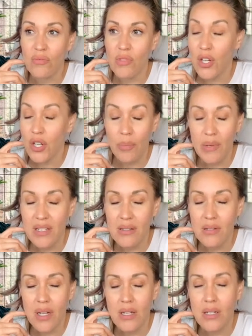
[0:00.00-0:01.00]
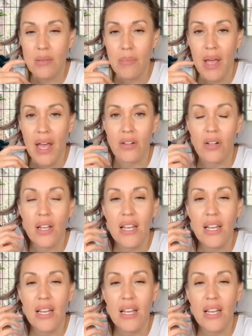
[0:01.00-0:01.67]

therapist, it doesn't matter.